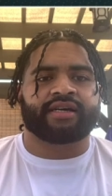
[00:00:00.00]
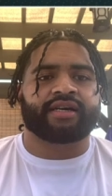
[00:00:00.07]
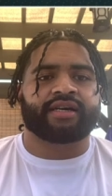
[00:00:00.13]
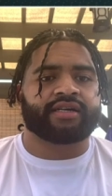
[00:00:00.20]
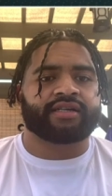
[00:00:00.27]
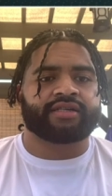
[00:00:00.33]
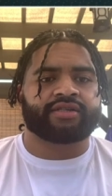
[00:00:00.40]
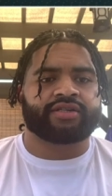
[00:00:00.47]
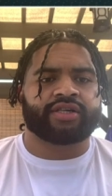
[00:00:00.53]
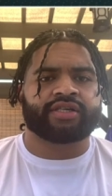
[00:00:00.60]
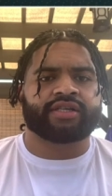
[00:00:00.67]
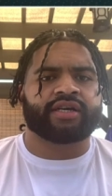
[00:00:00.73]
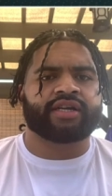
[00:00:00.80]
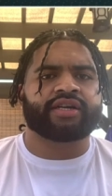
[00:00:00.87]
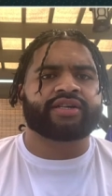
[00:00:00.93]
Uh,
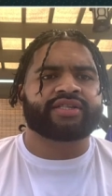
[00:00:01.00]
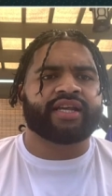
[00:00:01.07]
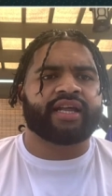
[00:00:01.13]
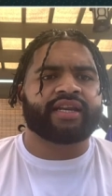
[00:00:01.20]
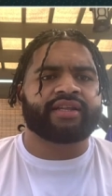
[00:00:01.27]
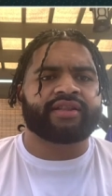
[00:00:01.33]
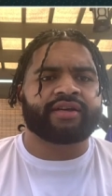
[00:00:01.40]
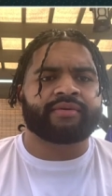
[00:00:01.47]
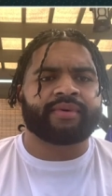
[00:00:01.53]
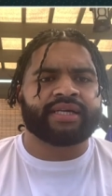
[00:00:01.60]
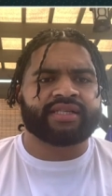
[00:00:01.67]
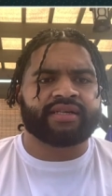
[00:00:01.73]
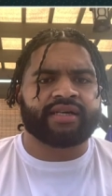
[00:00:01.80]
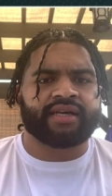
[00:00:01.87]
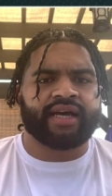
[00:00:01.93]
just understanding them
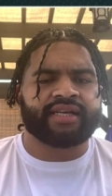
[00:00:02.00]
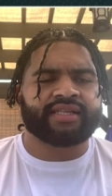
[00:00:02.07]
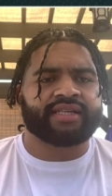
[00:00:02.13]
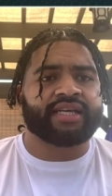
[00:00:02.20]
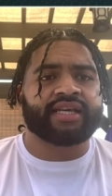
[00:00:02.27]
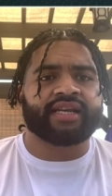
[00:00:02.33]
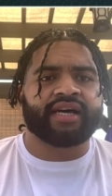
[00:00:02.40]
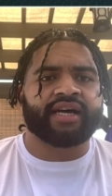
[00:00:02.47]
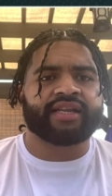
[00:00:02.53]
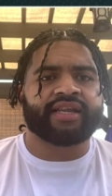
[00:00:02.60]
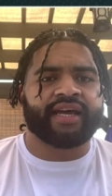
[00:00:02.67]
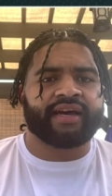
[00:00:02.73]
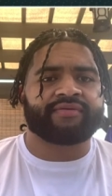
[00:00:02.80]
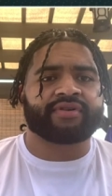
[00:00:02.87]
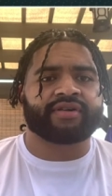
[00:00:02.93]
as a as a D-line,
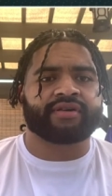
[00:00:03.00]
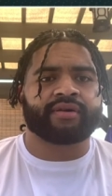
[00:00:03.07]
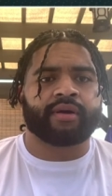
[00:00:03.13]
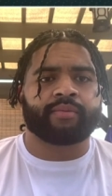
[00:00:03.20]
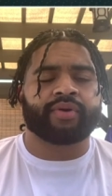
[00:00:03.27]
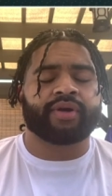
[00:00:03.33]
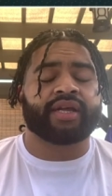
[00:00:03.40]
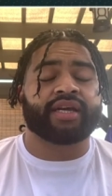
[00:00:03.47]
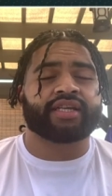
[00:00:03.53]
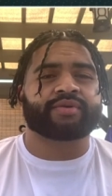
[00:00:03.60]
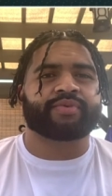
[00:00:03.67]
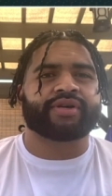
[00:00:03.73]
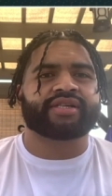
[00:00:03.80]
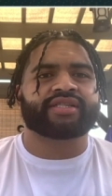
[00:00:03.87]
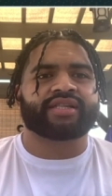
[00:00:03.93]
they have a pretty
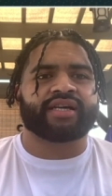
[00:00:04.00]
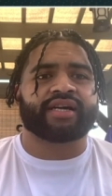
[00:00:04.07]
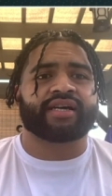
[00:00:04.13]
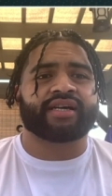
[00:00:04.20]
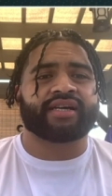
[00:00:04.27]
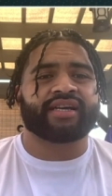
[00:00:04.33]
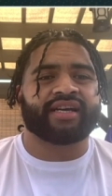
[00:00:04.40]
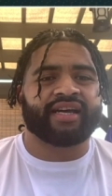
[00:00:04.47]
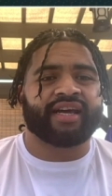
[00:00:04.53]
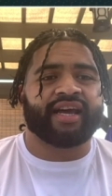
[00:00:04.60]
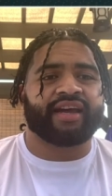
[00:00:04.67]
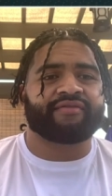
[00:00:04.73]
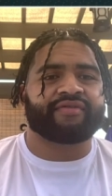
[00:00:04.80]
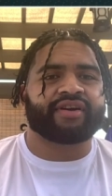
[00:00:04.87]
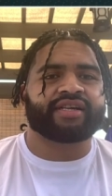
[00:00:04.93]
experienced uh,
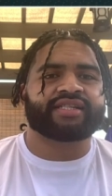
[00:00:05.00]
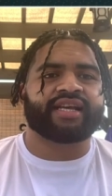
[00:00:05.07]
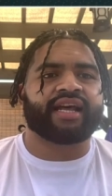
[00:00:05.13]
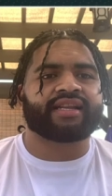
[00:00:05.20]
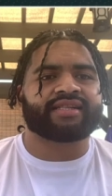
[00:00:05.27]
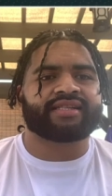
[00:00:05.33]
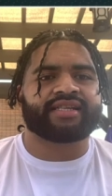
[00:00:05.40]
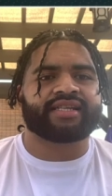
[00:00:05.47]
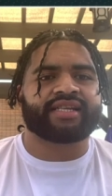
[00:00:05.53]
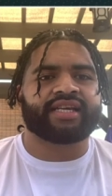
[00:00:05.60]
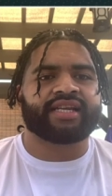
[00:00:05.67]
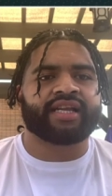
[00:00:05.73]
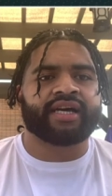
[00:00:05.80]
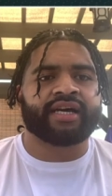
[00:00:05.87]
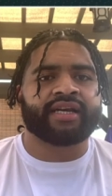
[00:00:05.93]
and very talented
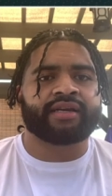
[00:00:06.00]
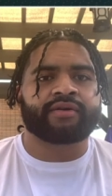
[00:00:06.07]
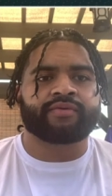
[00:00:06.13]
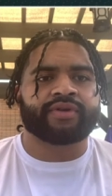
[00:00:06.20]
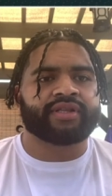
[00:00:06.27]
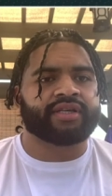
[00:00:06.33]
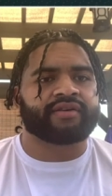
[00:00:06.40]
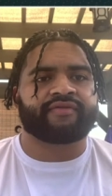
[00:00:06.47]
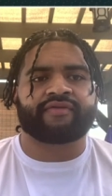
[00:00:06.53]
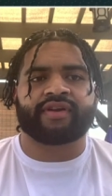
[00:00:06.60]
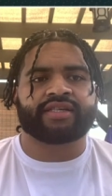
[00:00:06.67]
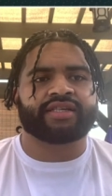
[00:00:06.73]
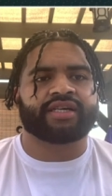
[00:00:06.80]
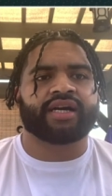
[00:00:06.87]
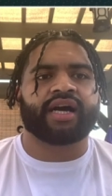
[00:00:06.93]
D-line with uh,
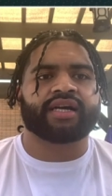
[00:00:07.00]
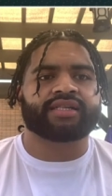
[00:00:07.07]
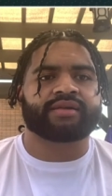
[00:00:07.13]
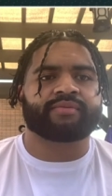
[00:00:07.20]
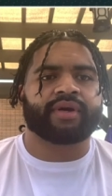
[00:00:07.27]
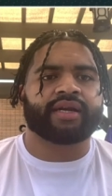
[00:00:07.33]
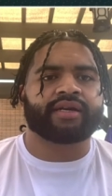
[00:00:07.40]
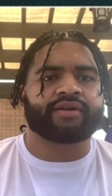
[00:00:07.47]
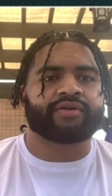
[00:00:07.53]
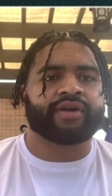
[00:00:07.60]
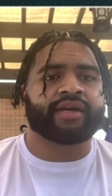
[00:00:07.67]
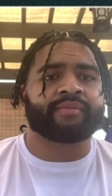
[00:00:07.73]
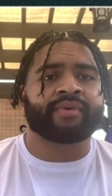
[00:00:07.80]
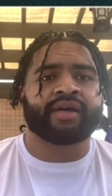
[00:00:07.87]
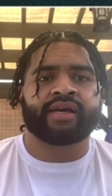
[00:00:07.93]
Fletcher Cox and Brandon
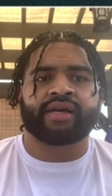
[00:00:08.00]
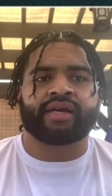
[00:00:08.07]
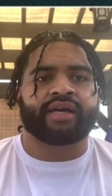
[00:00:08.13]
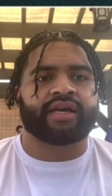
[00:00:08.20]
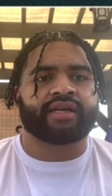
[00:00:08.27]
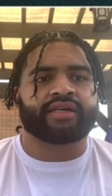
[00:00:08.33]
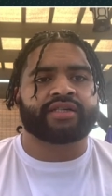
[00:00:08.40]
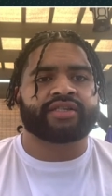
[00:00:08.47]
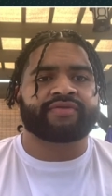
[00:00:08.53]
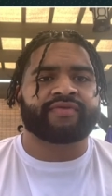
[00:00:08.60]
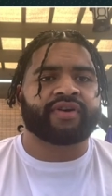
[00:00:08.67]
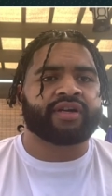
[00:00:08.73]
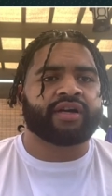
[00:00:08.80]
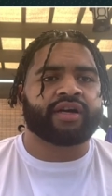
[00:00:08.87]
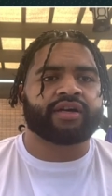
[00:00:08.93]
Graham and uh,
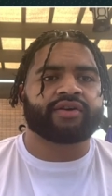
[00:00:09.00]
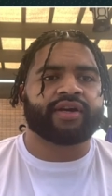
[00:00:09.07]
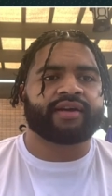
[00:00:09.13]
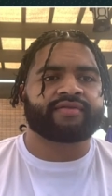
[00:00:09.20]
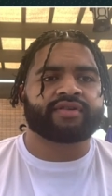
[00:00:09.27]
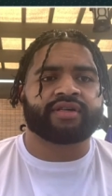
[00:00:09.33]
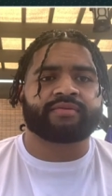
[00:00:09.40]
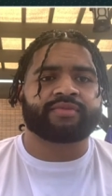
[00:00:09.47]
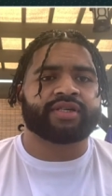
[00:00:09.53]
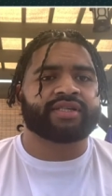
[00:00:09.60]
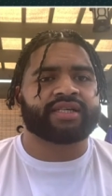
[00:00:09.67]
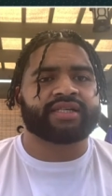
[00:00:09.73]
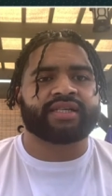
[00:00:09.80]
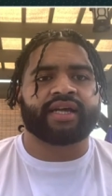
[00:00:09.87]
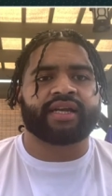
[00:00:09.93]
Javon Hargrave. So I'm
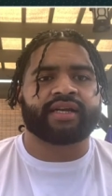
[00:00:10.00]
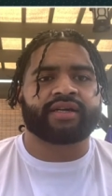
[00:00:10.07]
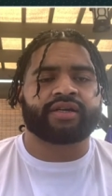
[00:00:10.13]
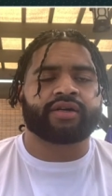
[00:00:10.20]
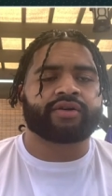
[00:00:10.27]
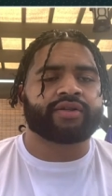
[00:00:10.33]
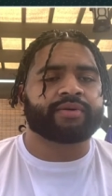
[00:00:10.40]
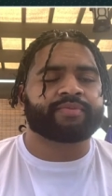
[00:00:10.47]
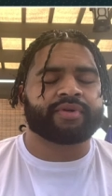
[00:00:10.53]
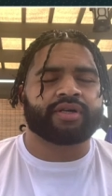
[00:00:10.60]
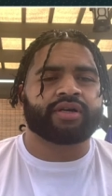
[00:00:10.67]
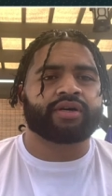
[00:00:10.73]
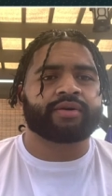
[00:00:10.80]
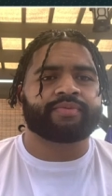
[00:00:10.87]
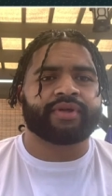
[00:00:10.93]
just excited to go,
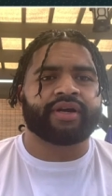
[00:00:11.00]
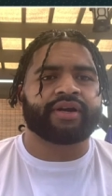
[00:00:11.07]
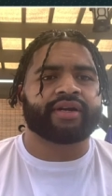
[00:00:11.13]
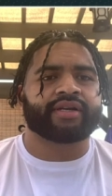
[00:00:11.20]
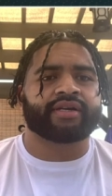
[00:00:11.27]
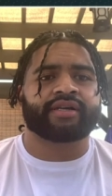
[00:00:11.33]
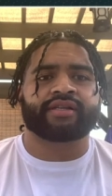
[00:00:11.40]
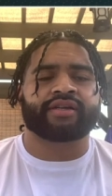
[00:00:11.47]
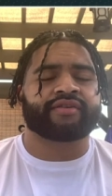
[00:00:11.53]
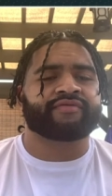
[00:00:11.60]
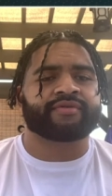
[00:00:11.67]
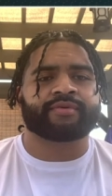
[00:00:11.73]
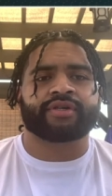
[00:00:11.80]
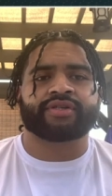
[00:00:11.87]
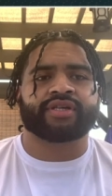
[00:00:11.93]
go up there and uh, learn
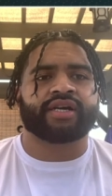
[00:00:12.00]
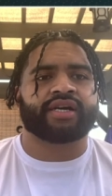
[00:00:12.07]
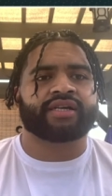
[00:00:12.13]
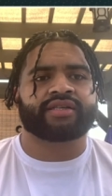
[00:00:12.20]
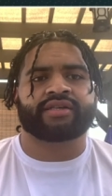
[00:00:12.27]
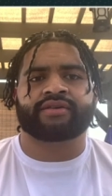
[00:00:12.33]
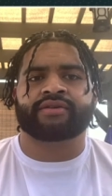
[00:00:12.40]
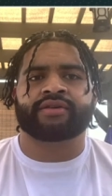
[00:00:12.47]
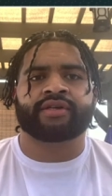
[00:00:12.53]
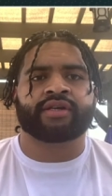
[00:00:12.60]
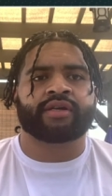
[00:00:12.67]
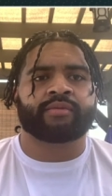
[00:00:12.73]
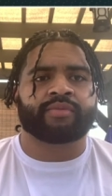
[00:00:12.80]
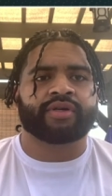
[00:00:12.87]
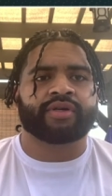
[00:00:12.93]
from those guys
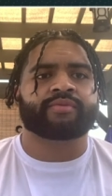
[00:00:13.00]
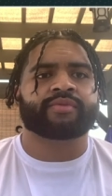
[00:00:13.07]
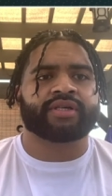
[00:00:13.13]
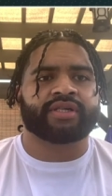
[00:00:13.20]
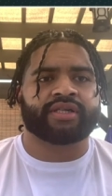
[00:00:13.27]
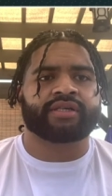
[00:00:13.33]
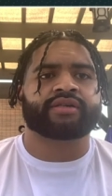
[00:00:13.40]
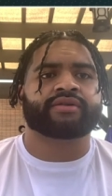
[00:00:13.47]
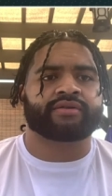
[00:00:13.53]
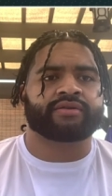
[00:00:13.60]
pretty much.